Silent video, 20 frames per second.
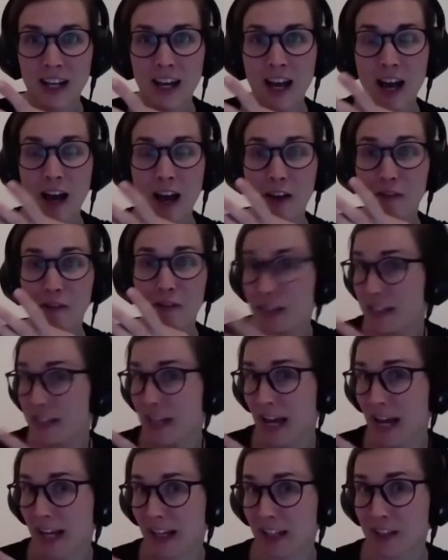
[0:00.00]
a
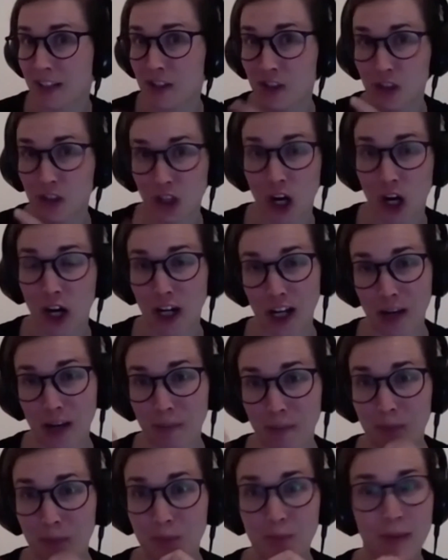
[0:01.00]
fintech startup.
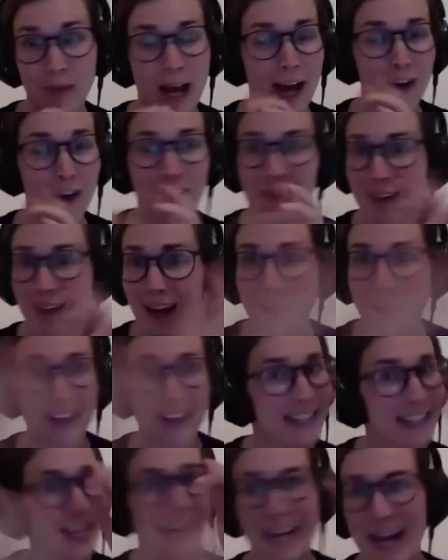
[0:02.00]
How
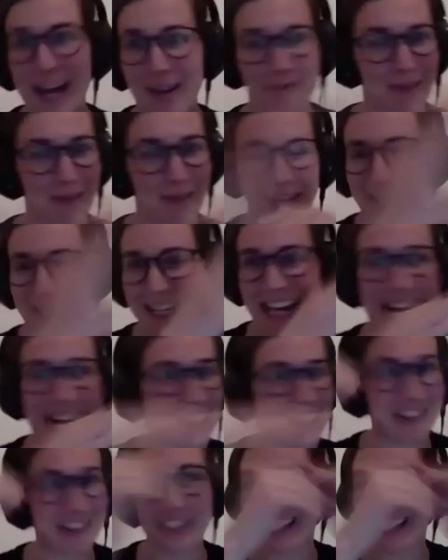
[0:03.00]
did that happen? Like, I
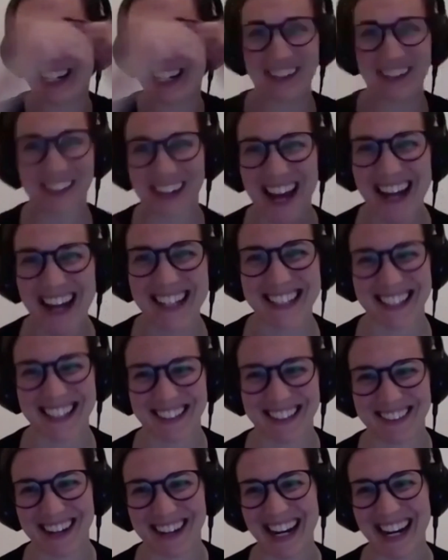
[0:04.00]
don't see the connection,
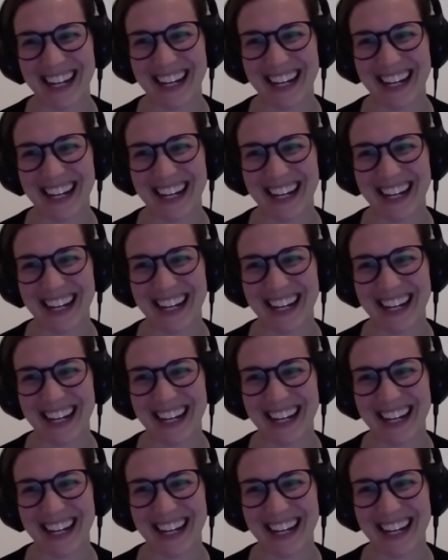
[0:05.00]
right?